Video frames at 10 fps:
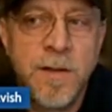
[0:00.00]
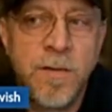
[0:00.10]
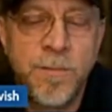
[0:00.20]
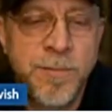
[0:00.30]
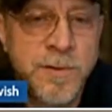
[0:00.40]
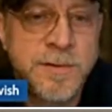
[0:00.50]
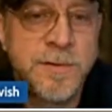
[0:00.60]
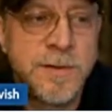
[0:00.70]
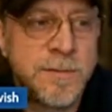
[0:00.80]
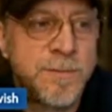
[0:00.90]

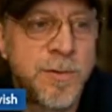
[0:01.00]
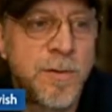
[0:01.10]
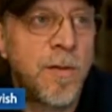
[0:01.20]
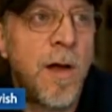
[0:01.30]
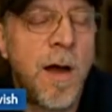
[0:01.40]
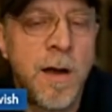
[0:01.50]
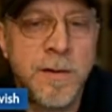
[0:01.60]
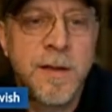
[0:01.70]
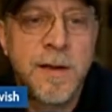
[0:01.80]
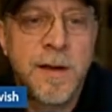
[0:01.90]

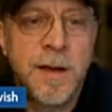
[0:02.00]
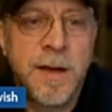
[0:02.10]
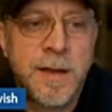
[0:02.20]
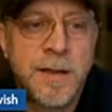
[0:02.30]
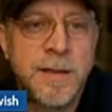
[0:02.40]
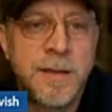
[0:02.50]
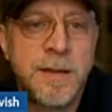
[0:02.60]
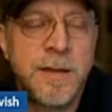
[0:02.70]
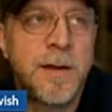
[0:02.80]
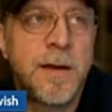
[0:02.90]
prolonged
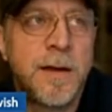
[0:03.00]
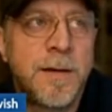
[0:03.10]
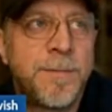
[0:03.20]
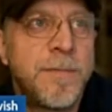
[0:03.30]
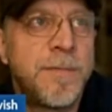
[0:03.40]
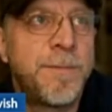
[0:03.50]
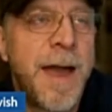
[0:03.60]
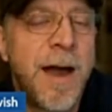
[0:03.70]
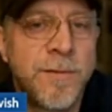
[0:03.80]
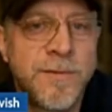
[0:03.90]

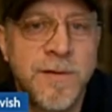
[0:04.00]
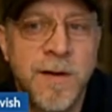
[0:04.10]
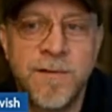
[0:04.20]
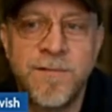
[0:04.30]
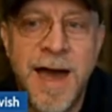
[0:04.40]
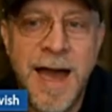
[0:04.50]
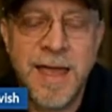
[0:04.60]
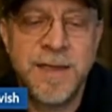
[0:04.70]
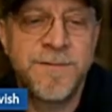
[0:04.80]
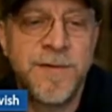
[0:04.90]
bouts of high
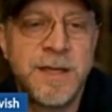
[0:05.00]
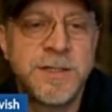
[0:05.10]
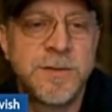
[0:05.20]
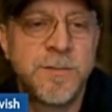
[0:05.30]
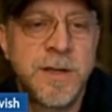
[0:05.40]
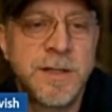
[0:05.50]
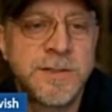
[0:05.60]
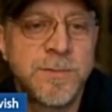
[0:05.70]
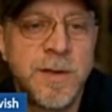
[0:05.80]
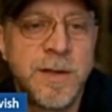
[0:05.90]
inflation, where
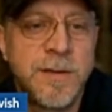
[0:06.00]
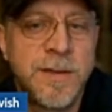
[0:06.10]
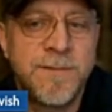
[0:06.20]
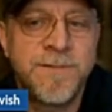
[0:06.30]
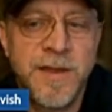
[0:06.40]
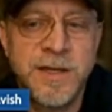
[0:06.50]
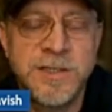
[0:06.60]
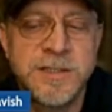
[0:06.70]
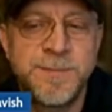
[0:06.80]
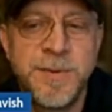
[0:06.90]
the
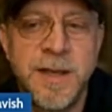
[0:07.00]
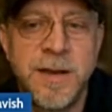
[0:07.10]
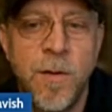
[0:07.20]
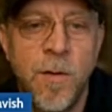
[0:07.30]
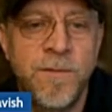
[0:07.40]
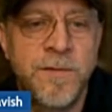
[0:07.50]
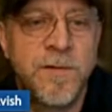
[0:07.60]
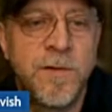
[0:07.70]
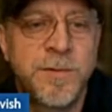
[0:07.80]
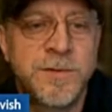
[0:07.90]
inflation's been over
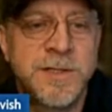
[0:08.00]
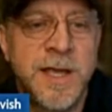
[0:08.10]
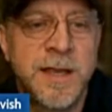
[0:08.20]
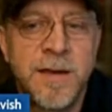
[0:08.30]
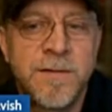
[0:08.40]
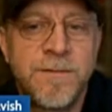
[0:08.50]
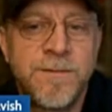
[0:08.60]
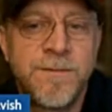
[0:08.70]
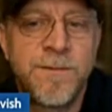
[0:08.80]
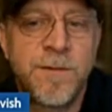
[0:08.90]
2%
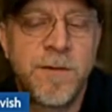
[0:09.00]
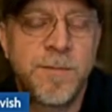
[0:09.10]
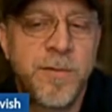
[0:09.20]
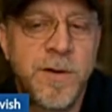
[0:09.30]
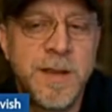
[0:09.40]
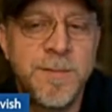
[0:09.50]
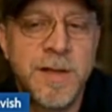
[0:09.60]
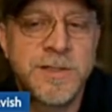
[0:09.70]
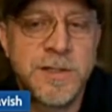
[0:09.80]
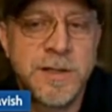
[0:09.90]
for pretty
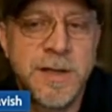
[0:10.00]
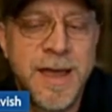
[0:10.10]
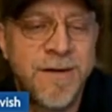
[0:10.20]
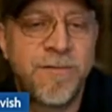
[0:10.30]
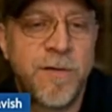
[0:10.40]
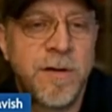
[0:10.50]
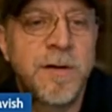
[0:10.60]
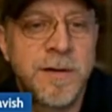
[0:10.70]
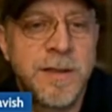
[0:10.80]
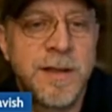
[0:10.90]
much ever,
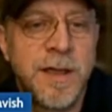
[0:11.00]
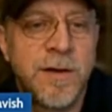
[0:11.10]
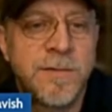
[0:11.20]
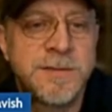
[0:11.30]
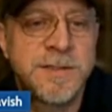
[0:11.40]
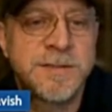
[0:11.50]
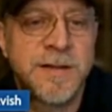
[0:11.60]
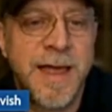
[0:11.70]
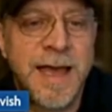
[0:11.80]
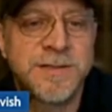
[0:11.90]
since
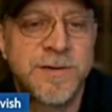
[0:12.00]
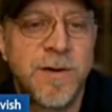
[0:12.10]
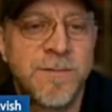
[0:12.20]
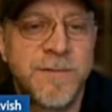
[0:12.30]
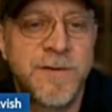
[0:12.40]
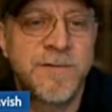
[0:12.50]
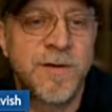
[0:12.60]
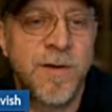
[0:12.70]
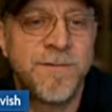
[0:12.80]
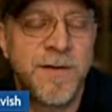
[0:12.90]
the
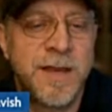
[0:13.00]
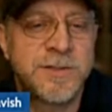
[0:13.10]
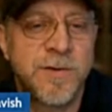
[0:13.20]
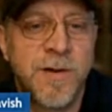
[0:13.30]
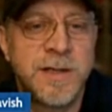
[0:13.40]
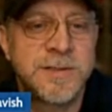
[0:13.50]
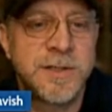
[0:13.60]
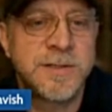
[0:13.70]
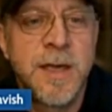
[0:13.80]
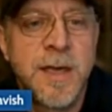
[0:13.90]
great financial
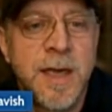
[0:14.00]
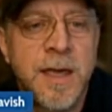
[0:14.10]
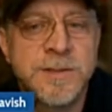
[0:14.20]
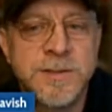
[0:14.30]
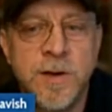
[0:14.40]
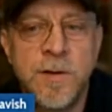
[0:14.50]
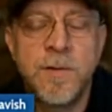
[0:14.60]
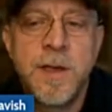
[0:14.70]
crisis. And so